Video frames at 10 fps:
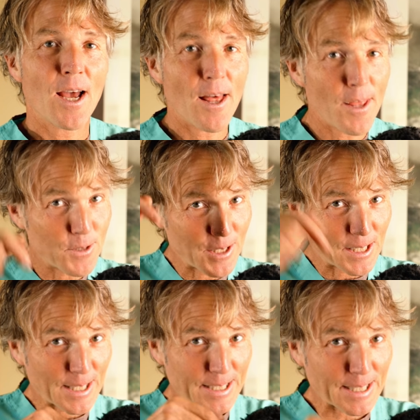And then when you
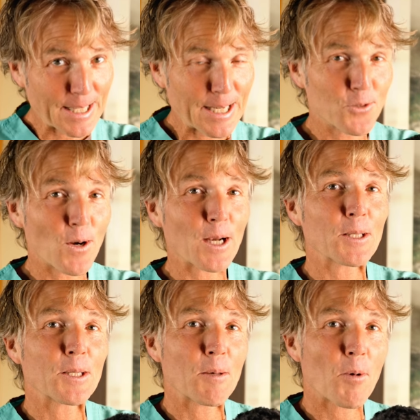click the link
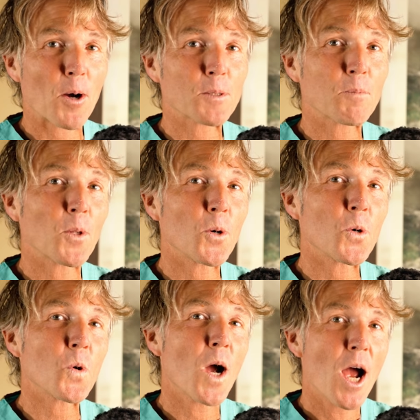directly in the box
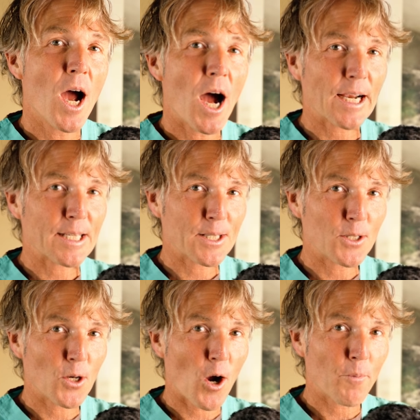below, I can
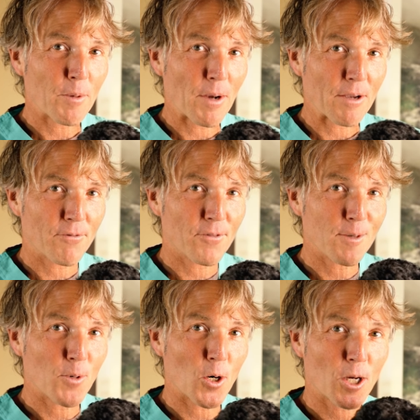send you a copy of my
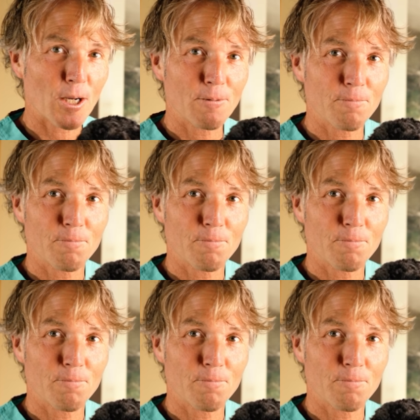free book.